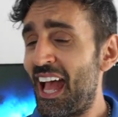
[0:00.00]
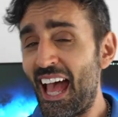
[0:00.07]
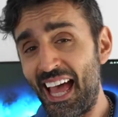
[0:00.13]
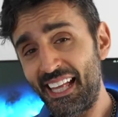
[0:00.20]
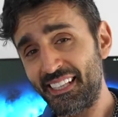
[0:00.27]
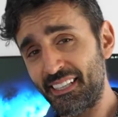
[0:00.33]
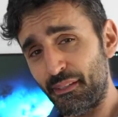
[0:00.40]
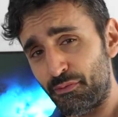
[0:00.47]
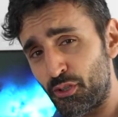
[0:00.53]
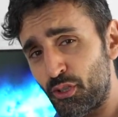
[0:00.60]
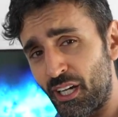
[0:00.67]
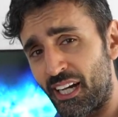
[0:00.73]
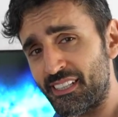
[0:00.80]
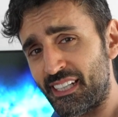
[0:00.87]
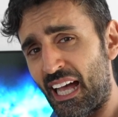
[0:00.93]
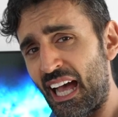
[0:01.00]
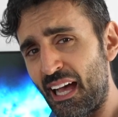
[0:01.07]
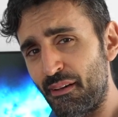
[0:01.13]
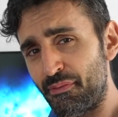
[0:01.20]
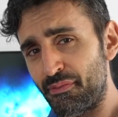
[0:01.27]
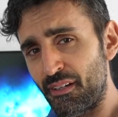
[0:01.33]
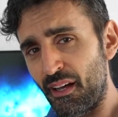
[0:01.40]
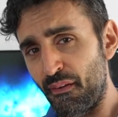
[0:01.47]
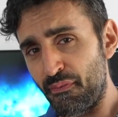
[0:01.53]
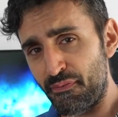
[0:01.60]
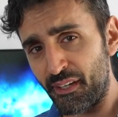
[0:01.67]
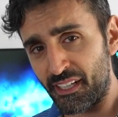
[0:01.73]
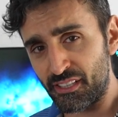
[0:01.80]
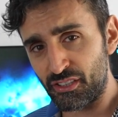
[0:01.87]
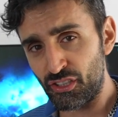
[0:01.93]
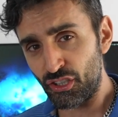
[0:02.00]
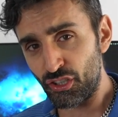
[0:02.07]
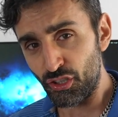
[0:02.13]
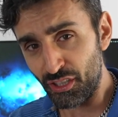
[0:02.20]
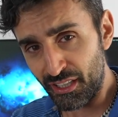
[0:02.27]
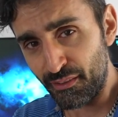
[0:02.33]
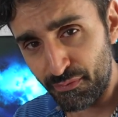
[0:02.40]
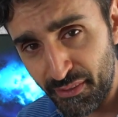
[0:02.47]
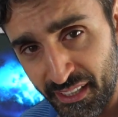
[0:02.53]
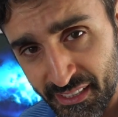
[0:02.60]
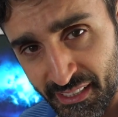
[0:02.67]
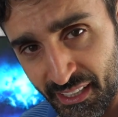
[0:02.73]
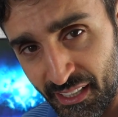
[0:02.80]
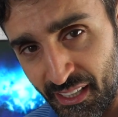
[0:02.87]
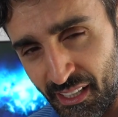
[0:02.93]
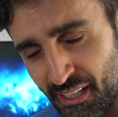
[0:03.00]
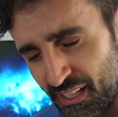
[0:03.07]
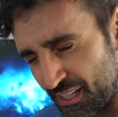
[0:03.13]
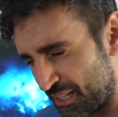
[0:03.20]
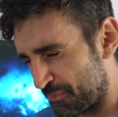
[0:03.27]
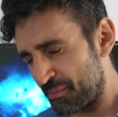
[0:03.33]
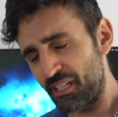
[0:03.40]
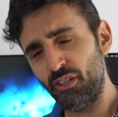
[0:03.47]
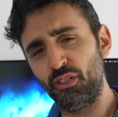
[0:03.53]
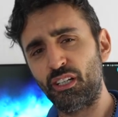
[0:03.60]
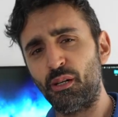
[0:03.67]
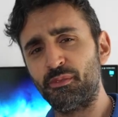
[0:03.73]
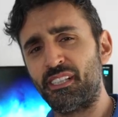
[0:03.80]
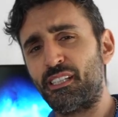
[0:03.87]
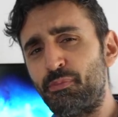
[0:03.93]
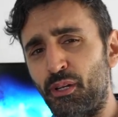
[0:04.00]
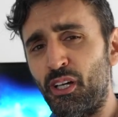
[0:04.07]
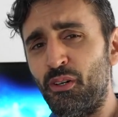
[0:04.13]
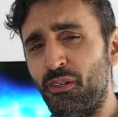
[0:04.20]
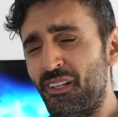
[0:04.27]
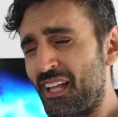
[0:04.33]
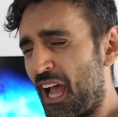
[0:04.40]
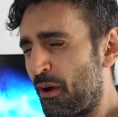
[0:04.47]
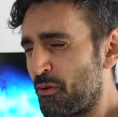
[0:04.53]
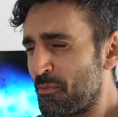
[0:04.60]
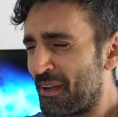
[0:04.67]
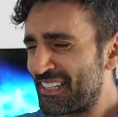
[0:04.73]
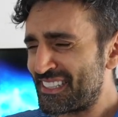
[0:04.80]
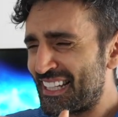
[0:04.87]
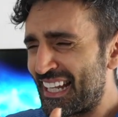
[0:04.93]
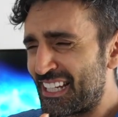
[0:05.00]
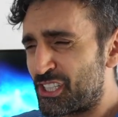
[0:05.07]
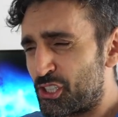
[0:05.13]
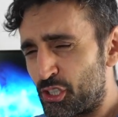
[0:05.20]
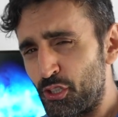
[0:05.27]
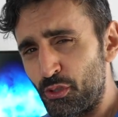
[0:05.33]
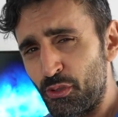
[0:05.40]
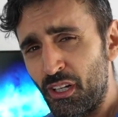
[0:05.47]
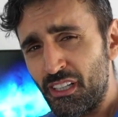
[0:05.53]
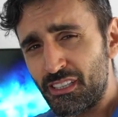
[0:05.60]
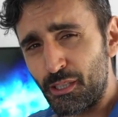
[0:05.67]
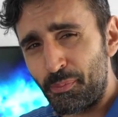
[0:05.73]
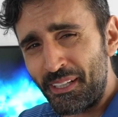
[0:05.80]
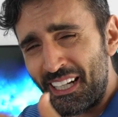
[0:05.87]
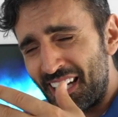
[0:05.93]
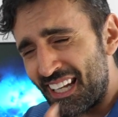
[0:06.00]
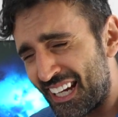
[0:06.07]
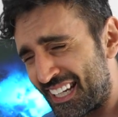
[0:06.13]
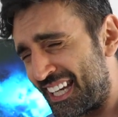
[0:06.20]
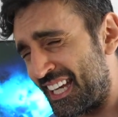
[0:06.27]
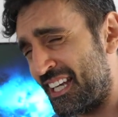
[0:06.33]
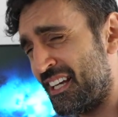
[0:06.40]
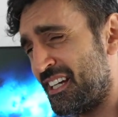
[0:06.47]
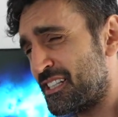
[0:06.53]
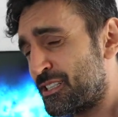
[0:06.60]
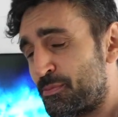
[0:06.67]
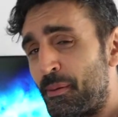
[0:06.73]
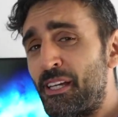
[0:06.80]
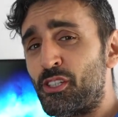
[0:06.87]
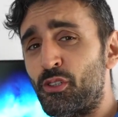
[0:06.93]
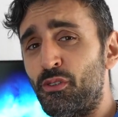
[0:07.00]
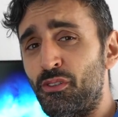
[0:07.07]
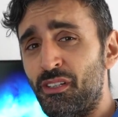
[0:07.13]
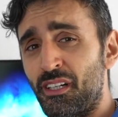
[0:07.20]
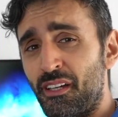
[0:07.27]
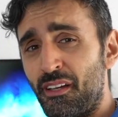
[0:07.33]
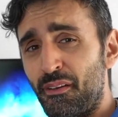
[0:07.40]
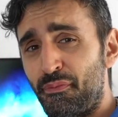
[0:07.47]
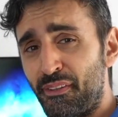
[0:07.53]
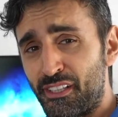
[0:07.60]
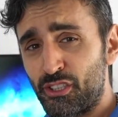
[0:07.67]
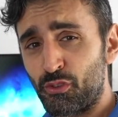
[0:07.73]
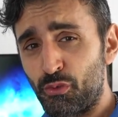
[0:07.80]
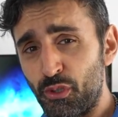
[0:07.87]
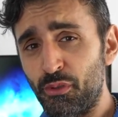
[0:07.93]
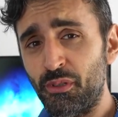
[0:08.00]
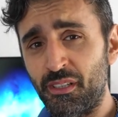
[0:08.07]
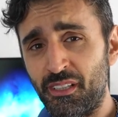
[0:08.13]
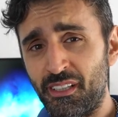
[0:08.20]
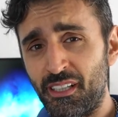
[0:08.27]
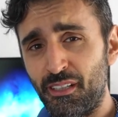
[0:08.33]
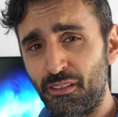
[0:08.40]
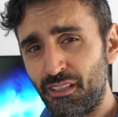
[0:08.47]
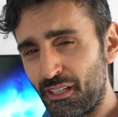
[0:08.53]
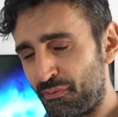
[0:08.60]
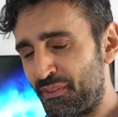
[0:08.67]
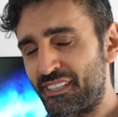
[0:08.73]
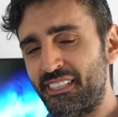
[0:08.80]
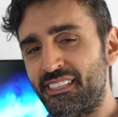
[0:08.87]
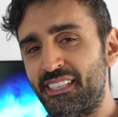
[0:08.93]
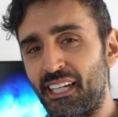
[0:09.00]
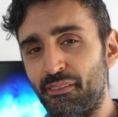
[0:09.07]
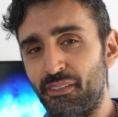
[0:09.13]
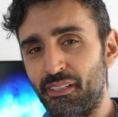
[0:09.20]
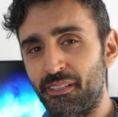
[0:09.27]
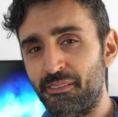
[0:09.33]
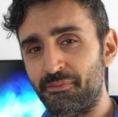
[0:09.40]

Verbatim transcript: And if you guys have a fix you need fixing, let me know in the comment section below and we might select you to be the lucky special fixeroo. We're gonna fix it together.